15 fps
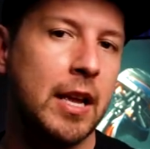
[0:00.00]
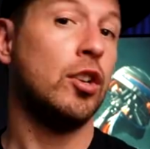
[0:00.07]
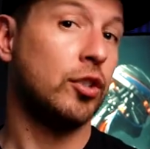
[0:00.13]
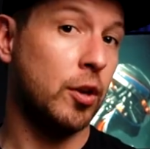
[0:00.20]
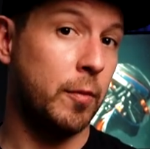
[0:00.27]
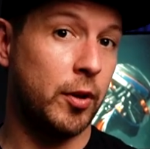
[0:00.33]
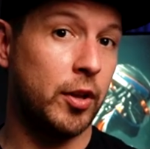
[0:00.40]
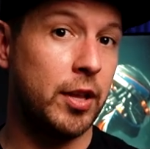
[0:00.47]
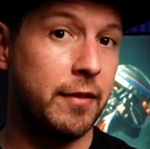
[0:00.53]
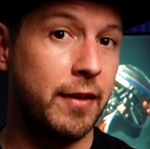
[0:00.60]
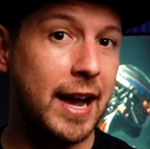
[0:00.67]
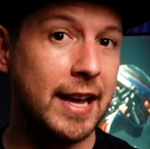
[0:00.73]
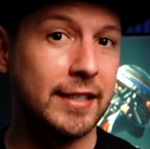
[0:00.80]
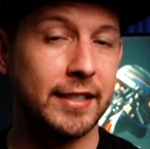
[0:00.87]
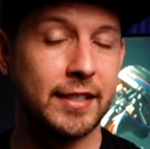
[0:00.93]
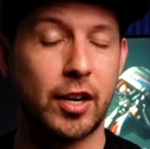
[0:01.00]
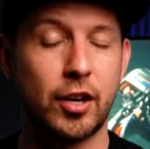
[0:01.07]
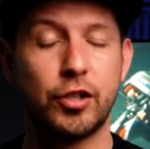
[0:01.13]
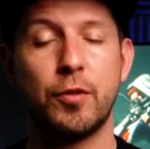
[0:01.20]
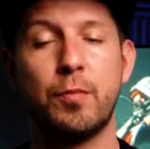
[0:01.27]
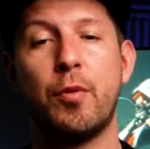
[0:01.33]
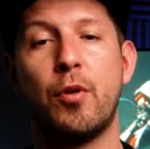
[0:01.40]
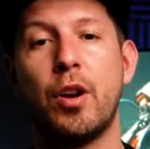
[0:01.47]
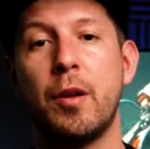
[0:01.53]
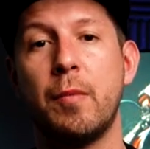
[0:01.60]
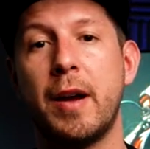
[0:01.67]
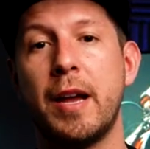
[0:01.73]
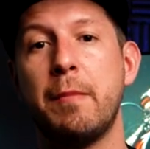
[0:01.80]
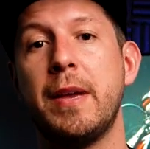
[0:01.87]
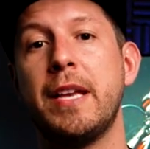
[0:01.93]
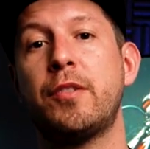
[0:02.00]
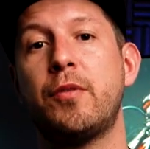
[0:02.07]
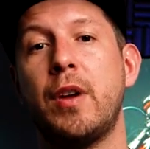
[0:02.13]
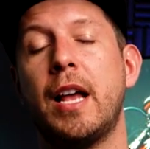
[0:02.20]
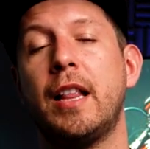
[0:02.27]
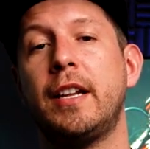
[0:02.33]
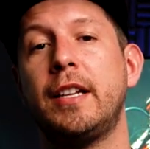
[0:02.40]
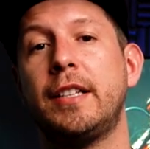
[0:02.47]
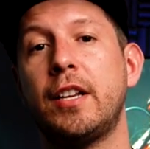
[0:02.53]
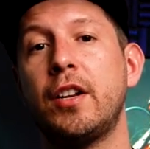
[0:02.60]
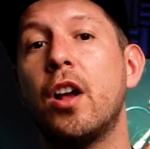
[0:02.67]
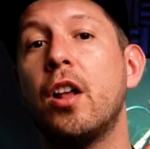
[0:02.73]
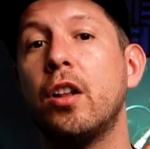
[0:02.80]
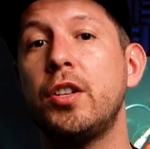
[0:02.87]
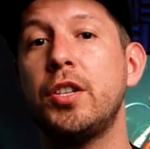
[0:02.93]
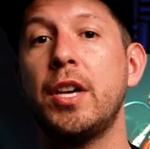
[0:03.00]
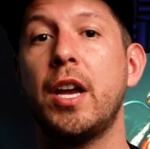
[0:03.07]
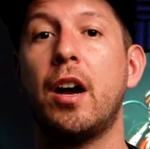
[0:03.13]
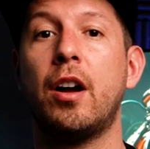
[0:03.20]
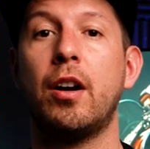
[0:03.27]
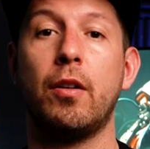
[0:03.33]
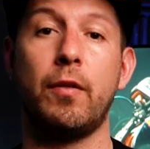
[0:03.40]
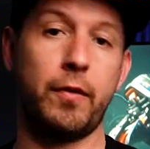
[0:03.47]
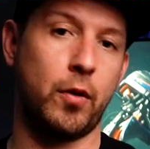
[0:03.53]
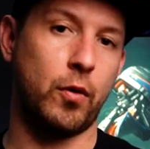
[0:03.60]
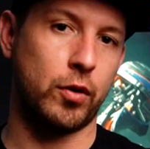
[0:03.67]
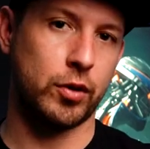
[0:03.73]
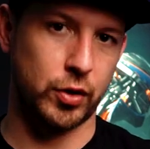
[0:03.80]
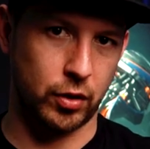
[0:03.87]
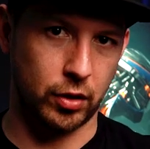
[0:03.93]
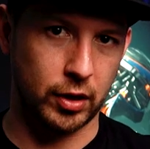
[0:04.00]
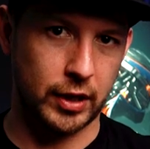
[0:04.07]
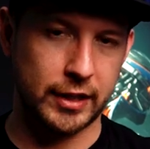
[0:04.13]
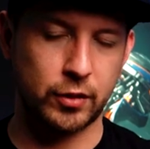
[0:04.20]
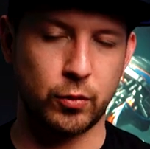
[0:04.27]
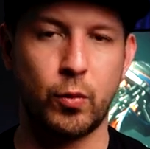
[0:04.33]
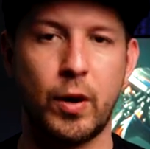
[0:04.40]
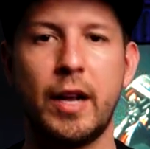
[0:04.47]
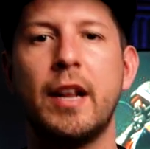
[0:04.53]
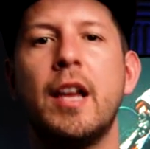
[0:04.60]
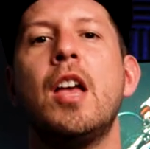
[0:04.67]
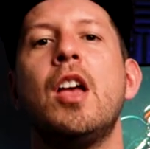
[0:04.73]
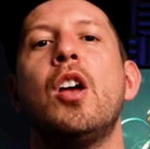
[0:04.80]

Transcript: Some of the devices that are supported by mixed reality technology are of course HoloLens 1,